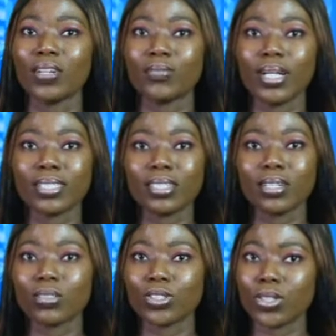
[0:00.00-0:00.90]
raising
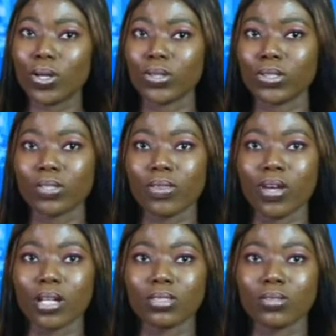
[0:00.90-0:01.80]
concerns that